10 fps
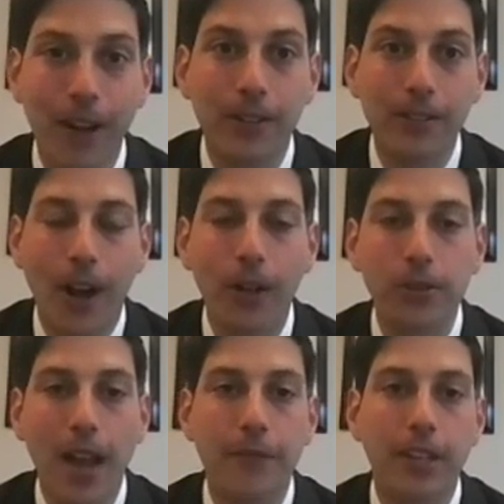records
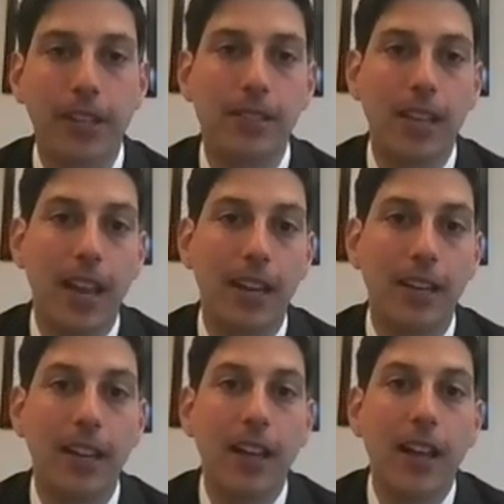also have to
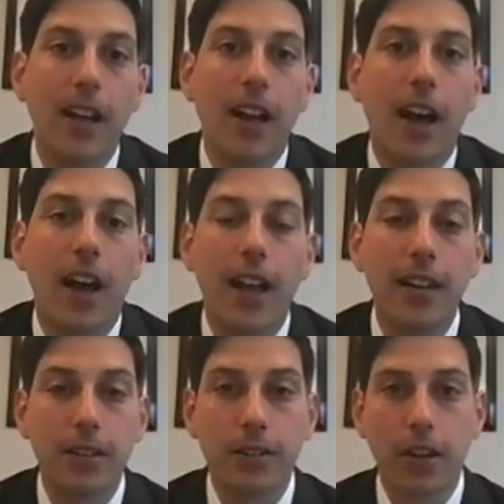contain
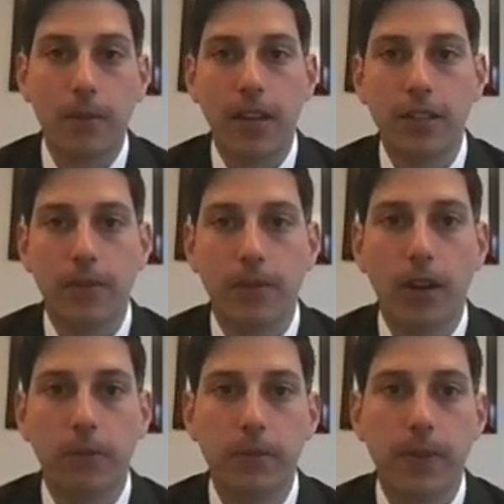any determination
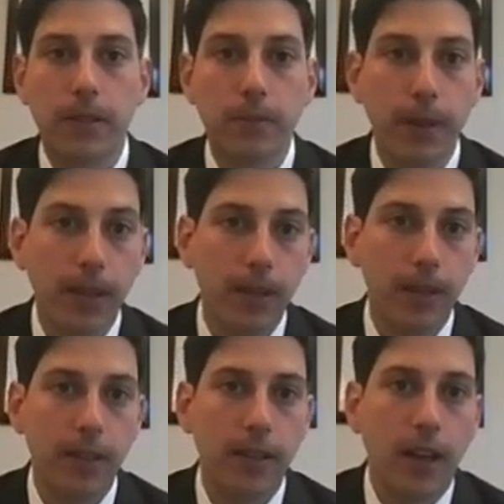regarding
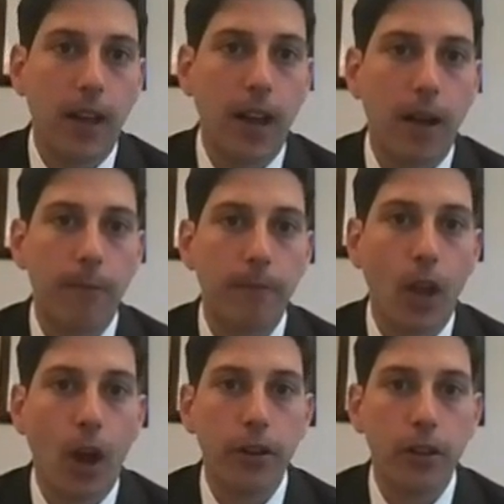responsibility,
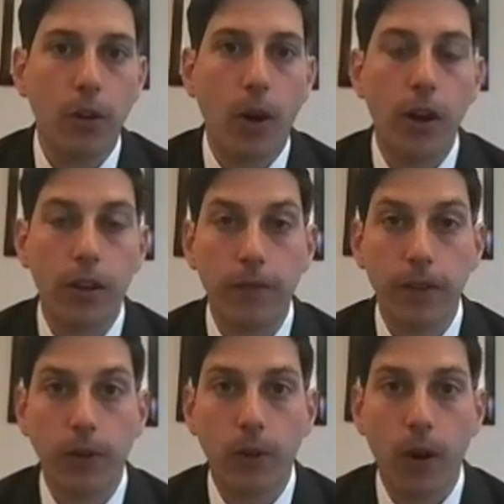
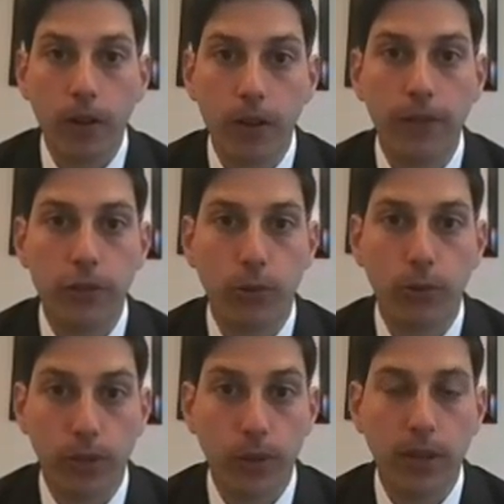audio-visual
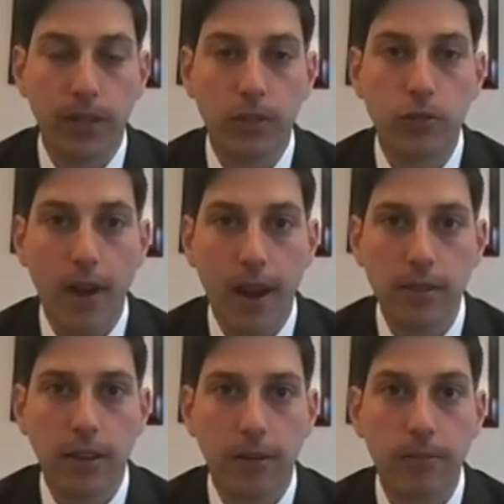recording of the
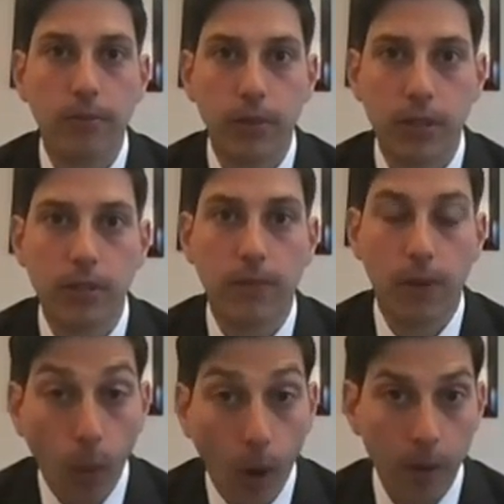transcript, which is a
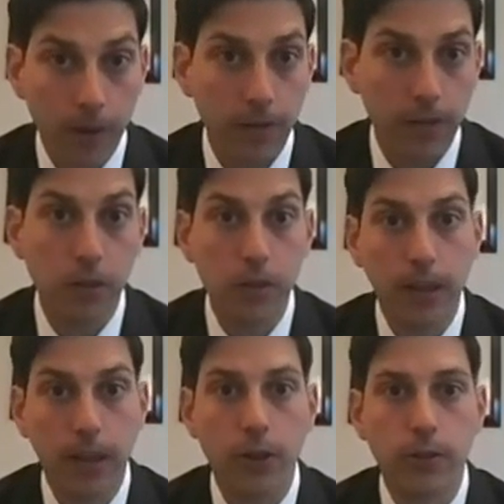requirement of the
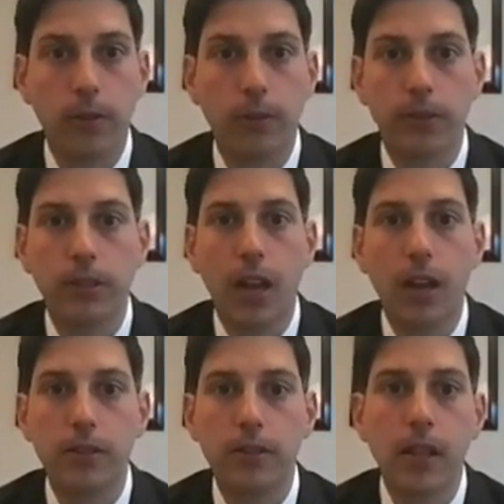adjudication that we'll
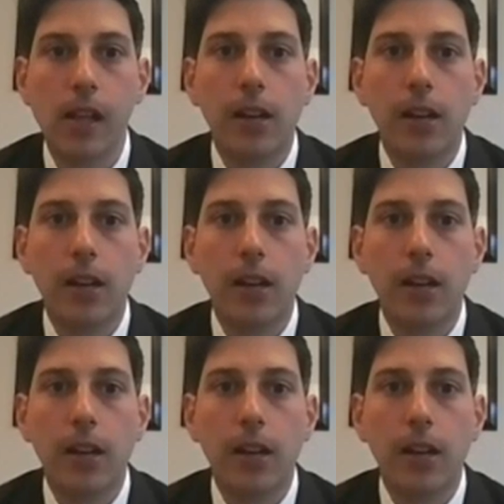discuss,